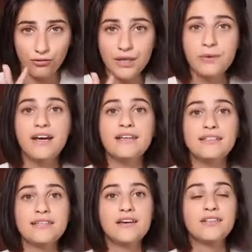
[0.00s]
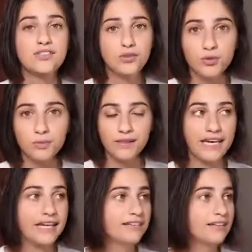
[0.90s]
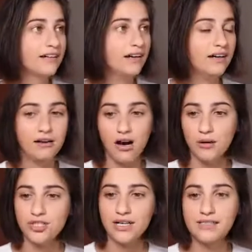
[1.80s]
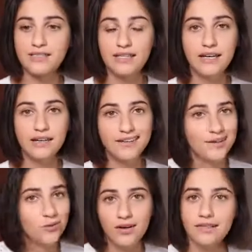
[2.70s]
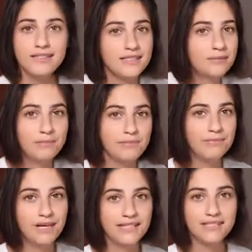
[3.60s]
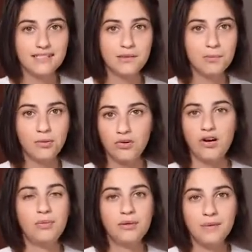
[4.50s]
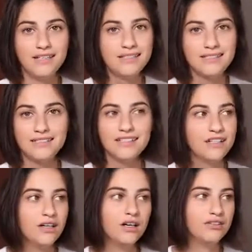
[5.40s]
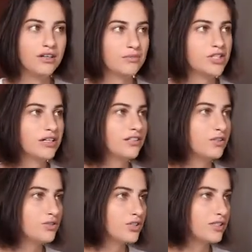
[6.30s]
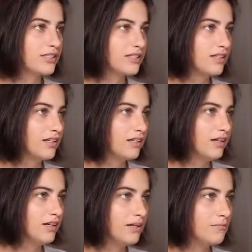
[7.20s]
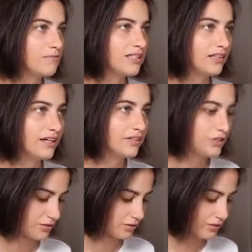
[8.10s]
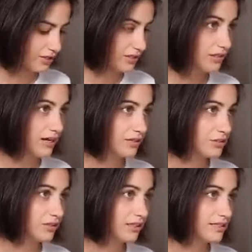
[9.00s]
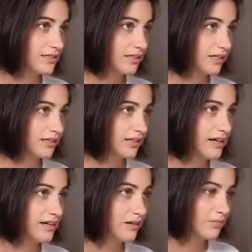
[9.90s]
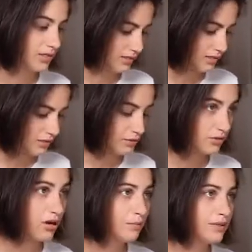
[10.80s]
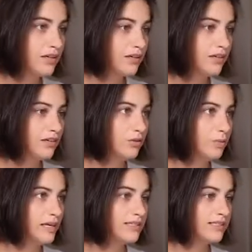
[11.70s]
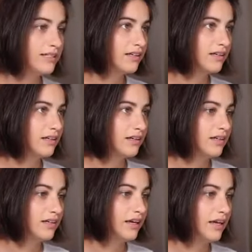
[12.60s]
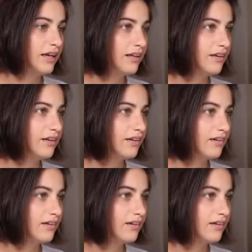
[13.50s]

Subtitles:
3 ways to duplicate objects, and one is the basic simple copy paste of an object. You just select your screen. Actually, let's select an item, you copy, you paste it, and